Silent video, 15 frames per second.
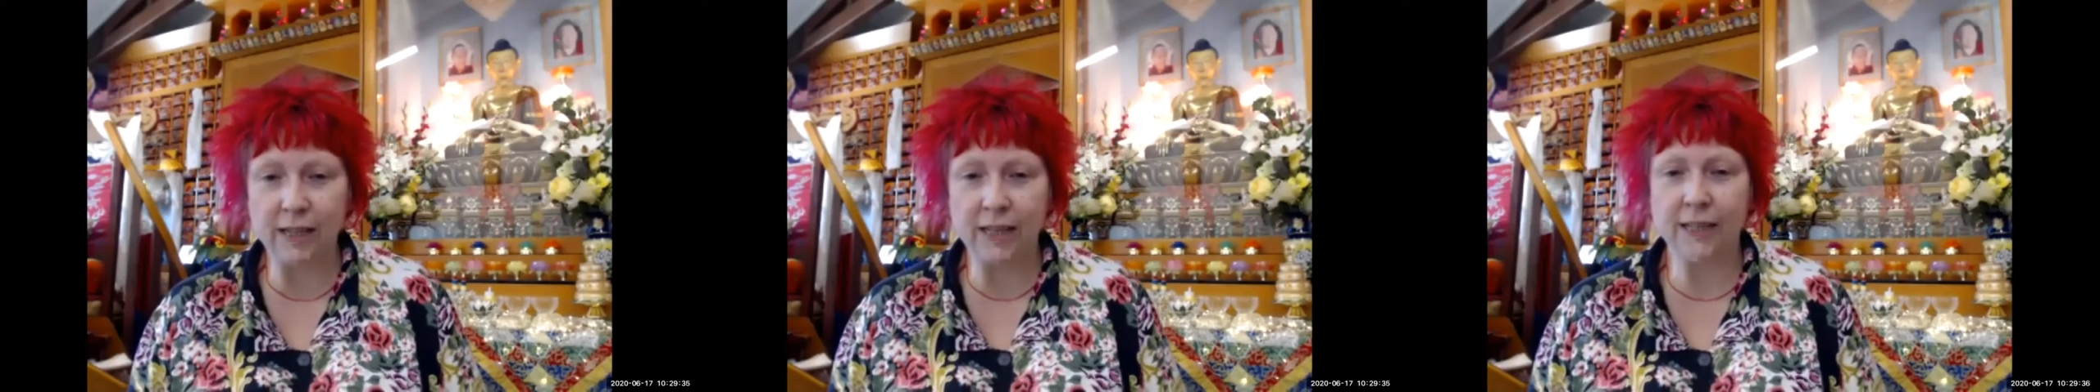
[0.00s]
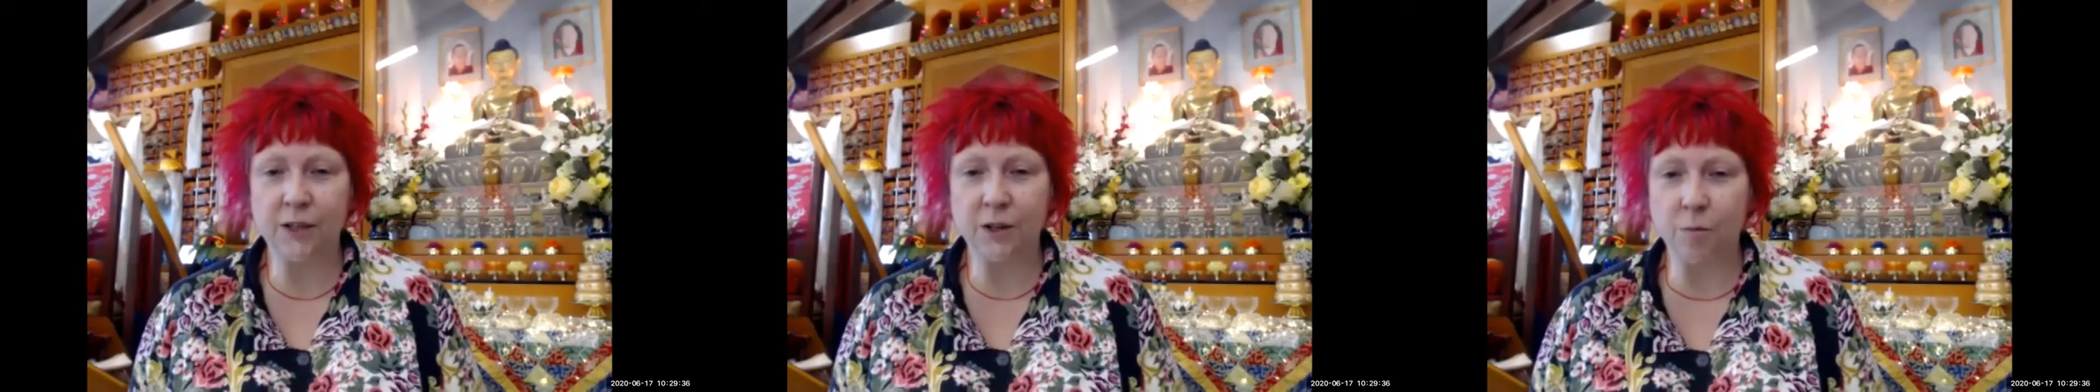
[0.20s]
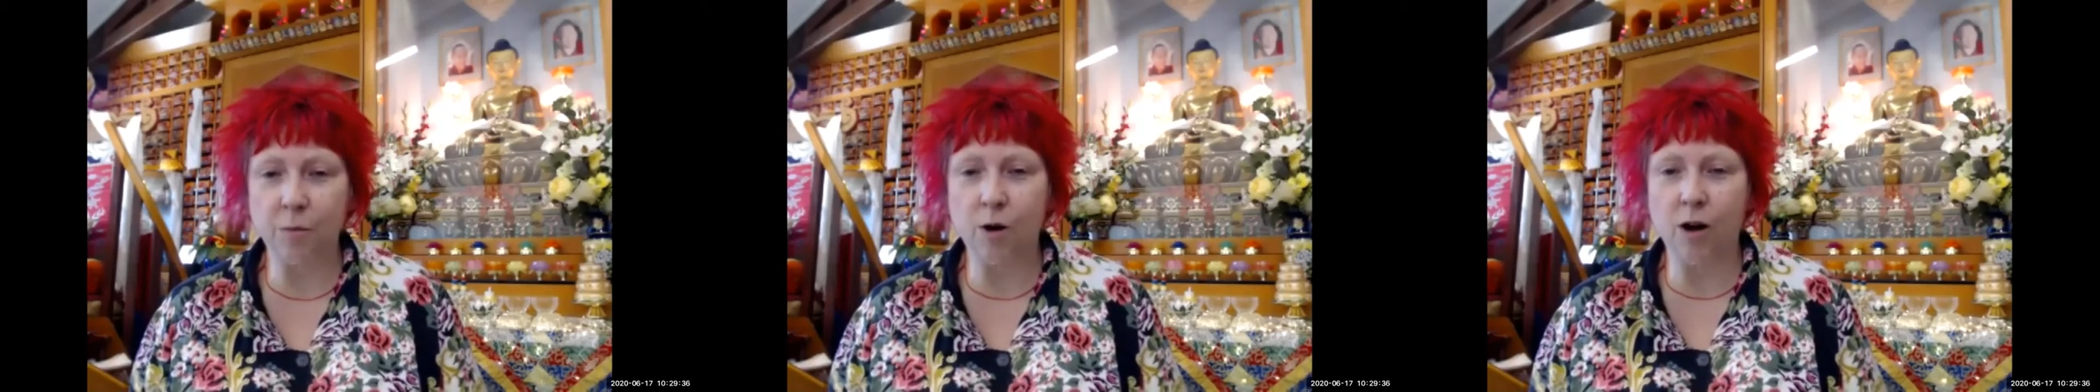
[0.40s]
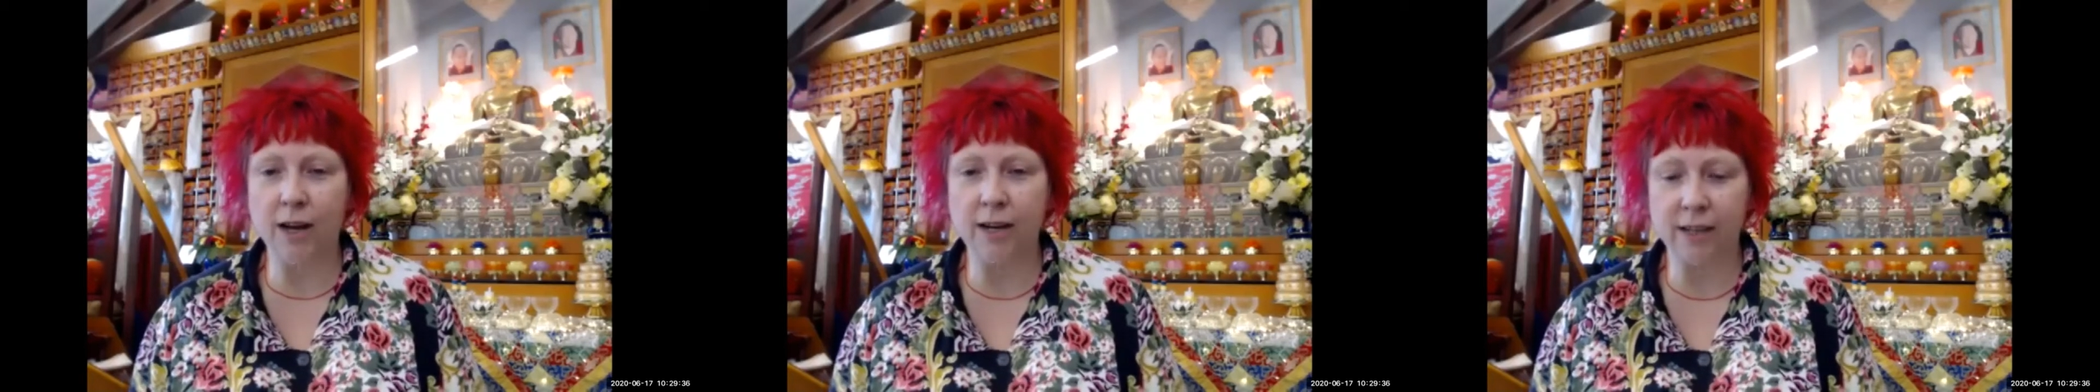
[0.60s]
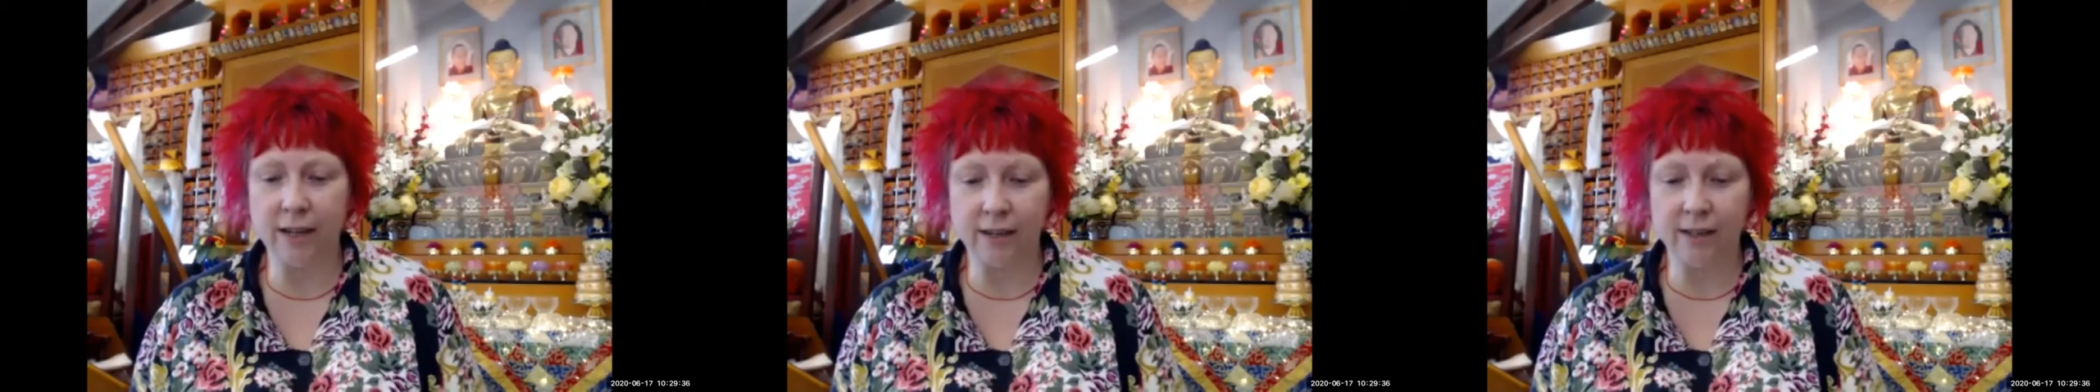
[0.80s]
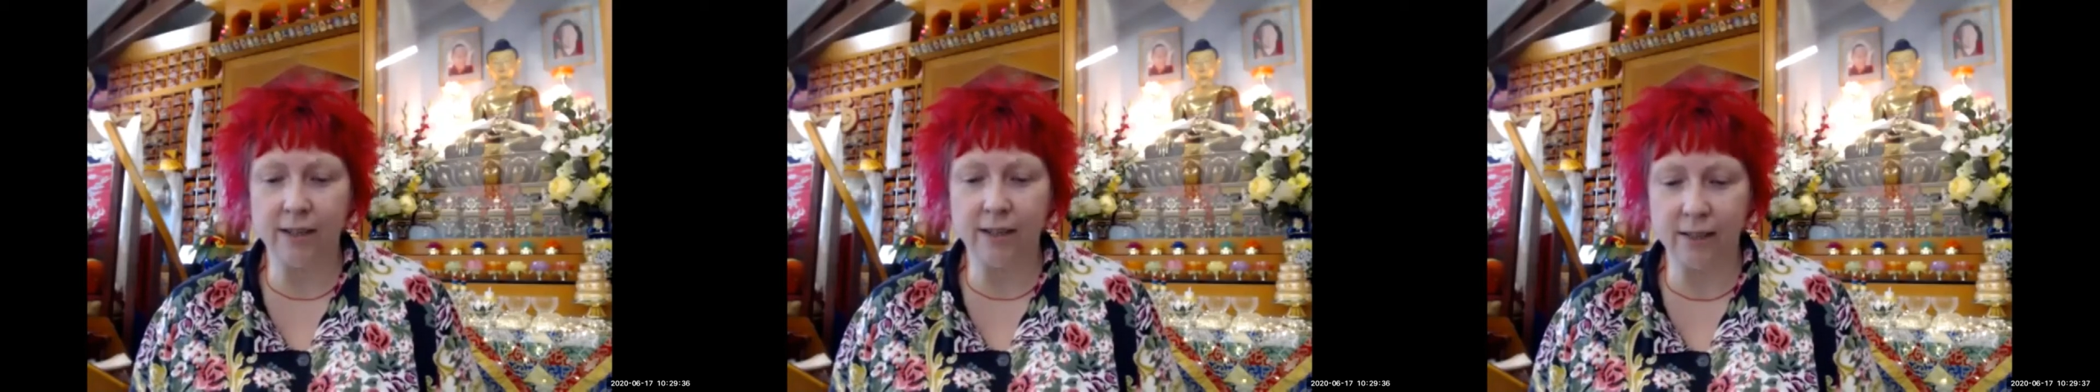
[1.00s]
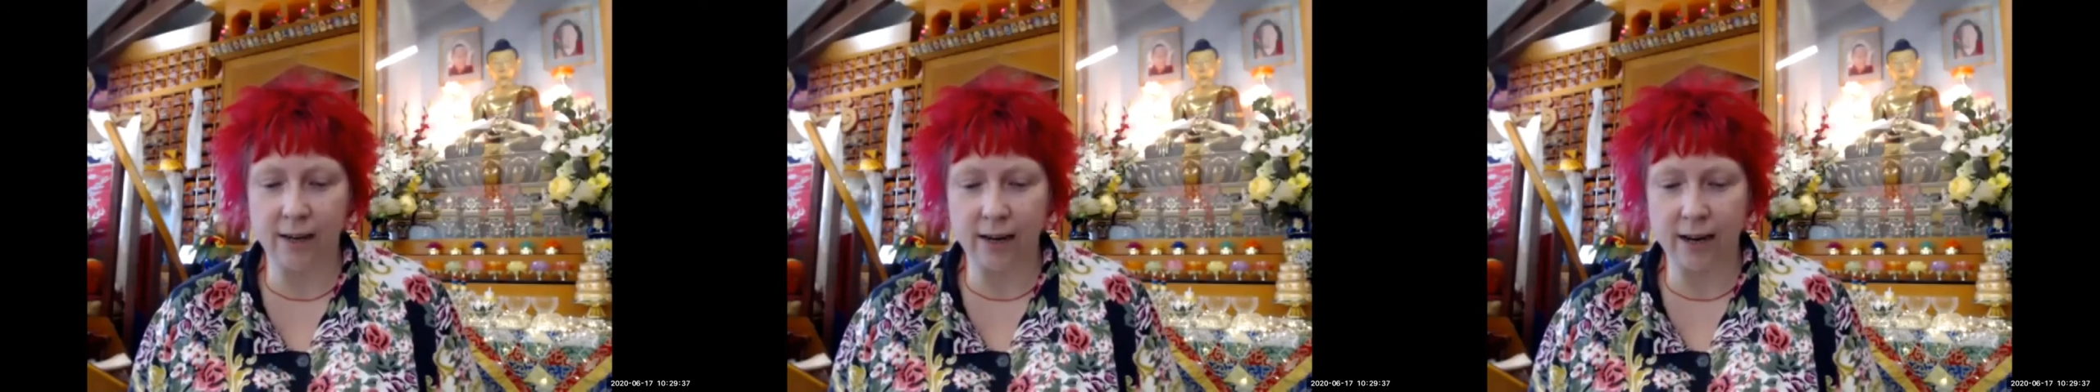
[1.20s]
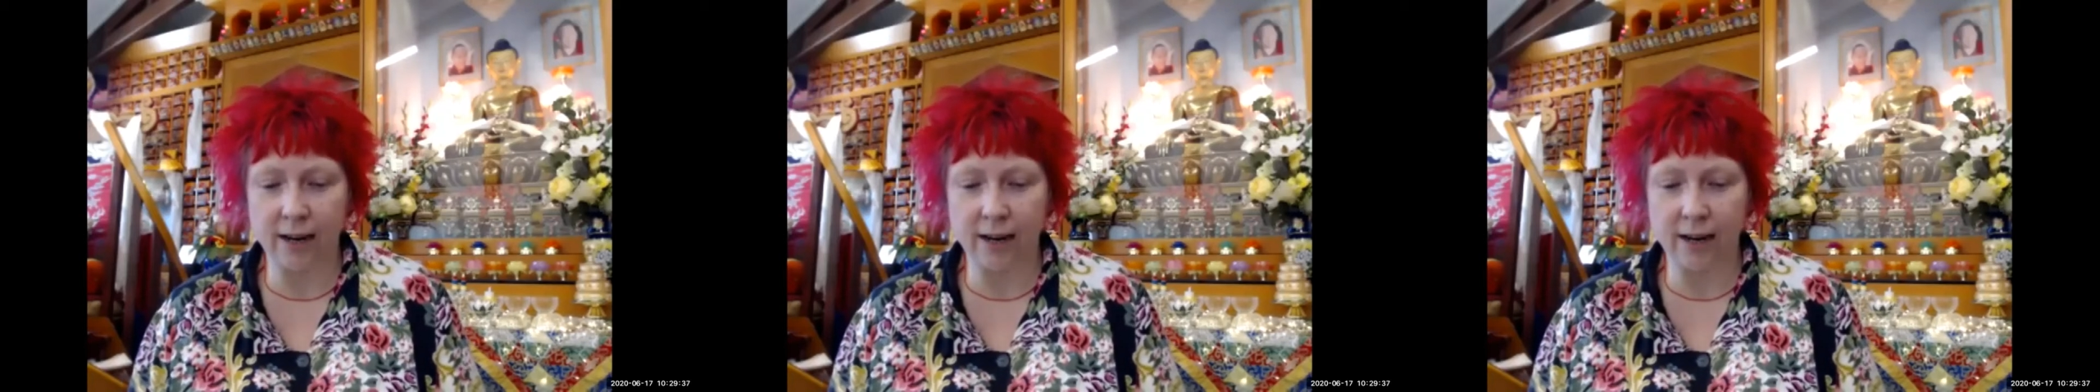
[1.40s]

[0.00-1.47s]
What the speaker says: this to mind and